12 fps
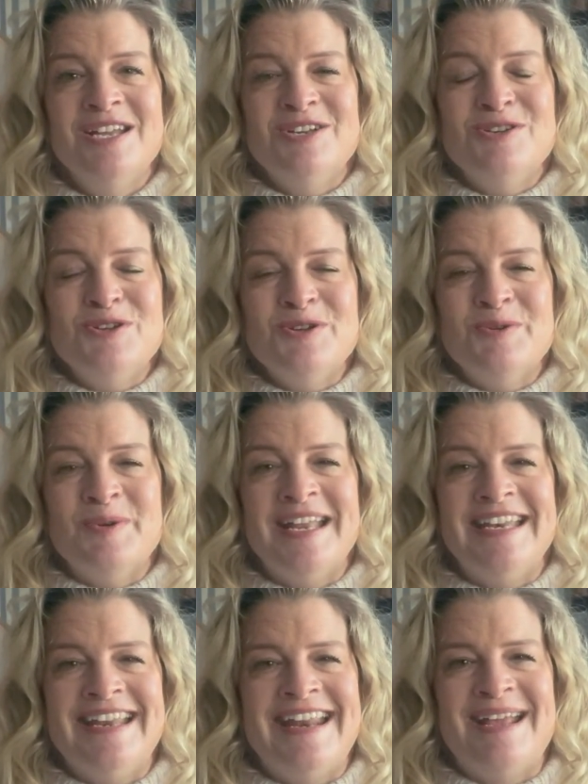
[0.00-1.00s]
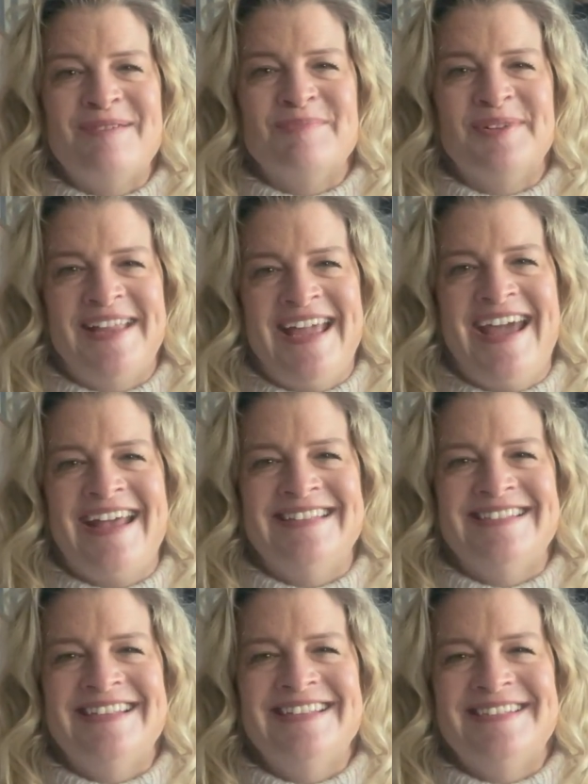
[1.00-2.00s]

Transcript: new knitting plans.